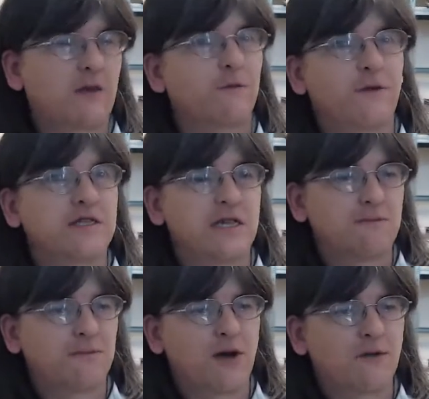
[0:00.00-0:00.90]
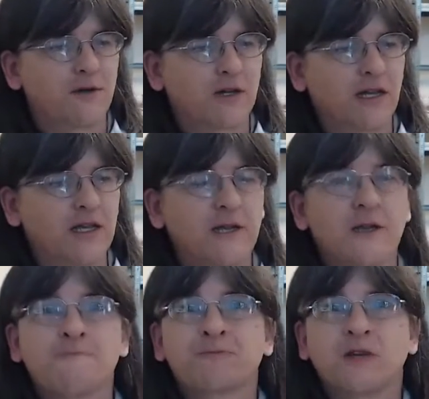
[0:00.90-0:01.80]
fits in perfectly.
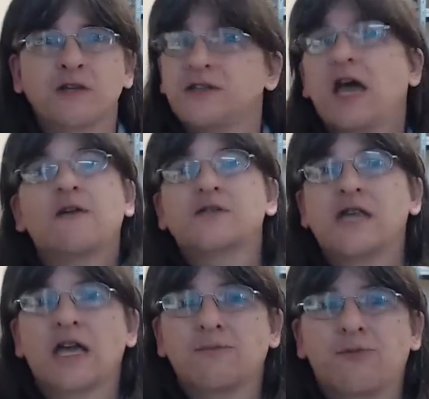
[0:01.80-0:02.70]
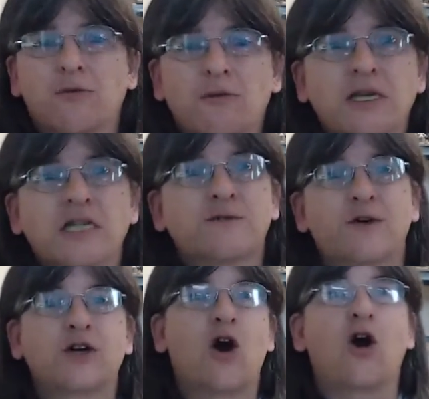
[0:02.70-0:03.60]
Dave Say probably has
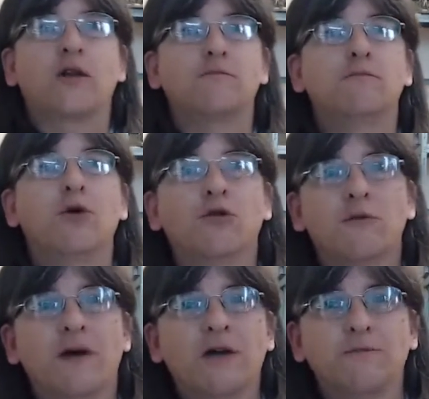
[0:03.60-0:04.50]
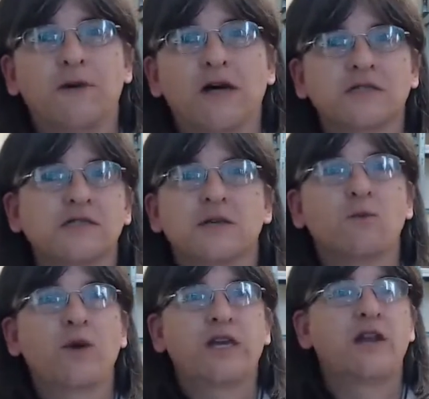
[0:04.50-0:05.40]
forgotten more about buses
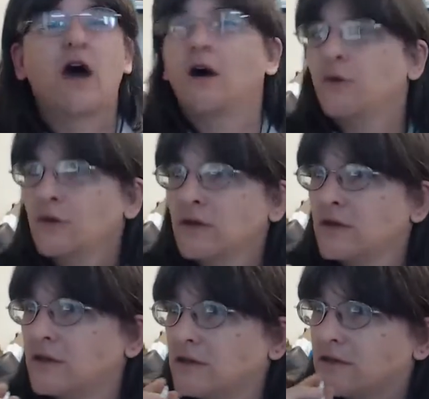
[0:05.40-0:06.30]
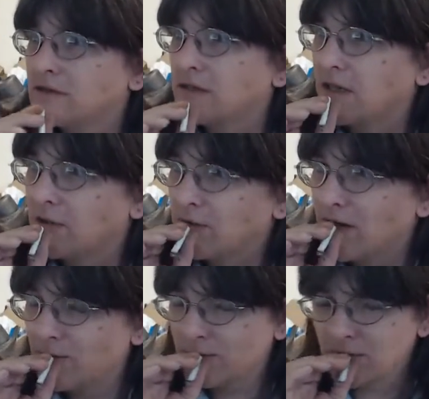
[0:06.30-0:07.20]
than we know. So,